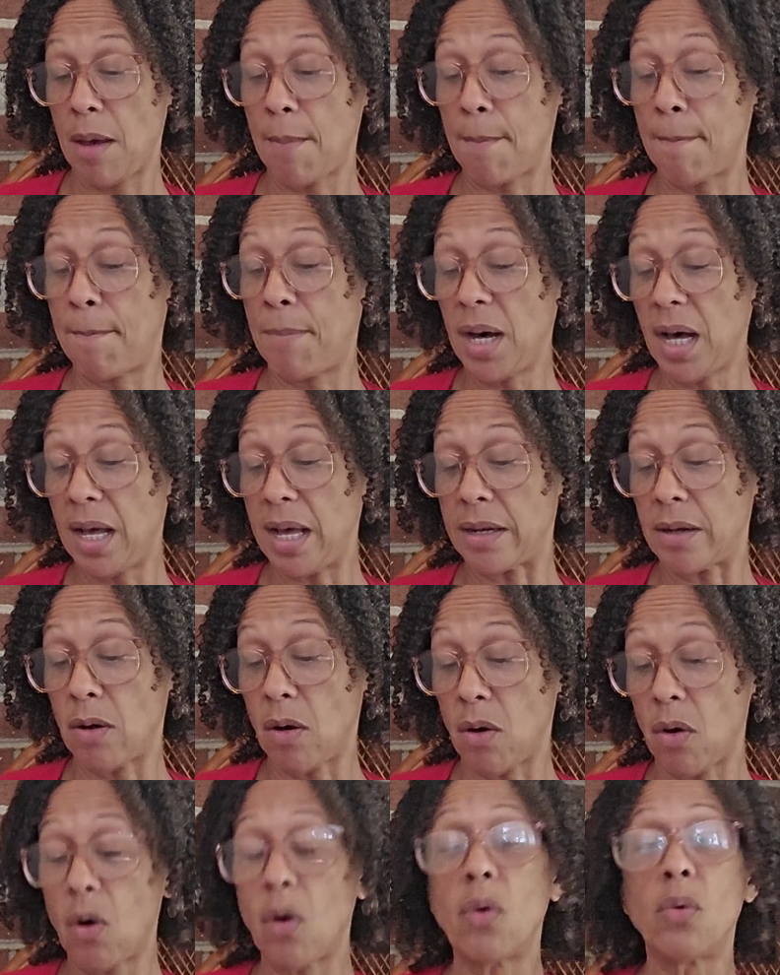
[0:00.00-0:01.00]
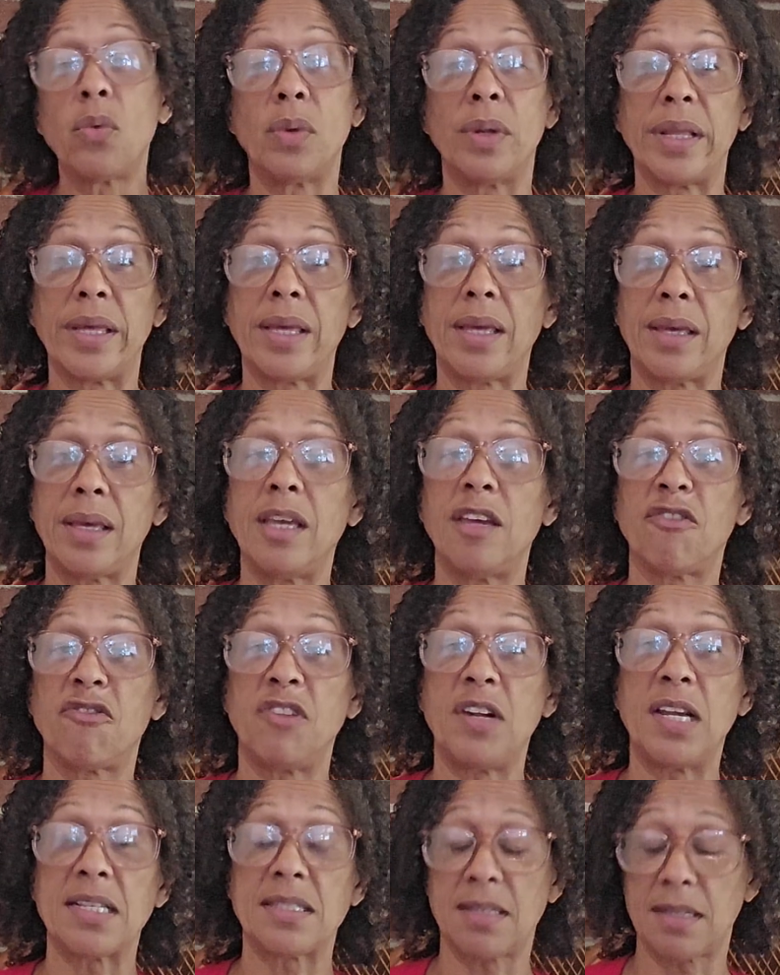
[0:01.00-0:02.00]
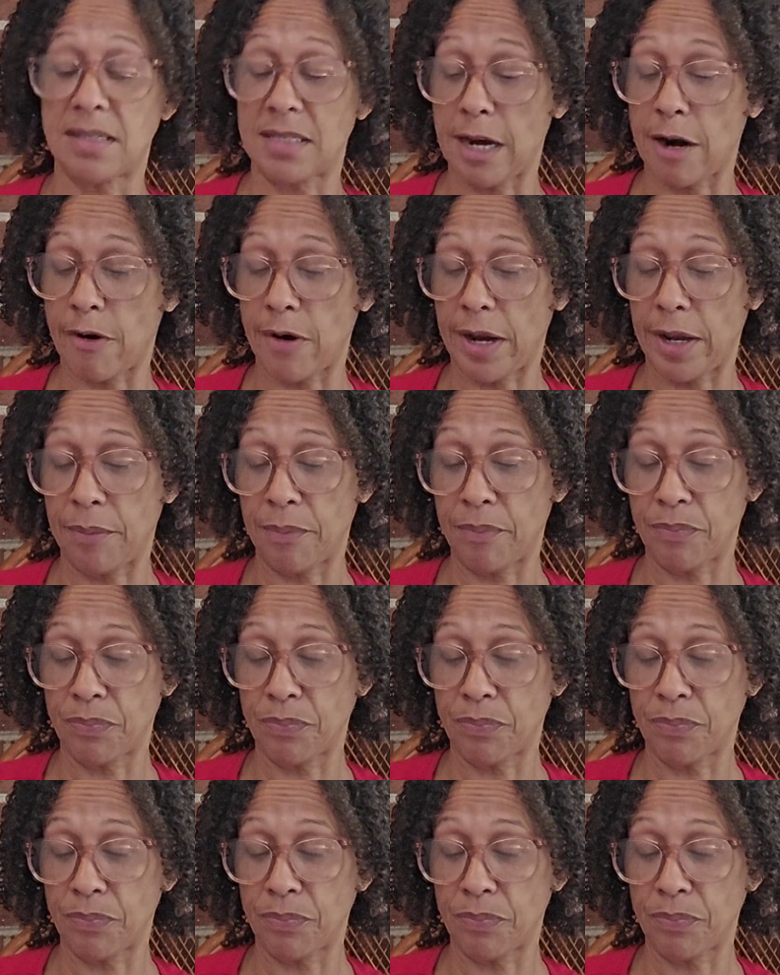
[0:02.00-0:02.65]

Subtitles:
but only if necessary.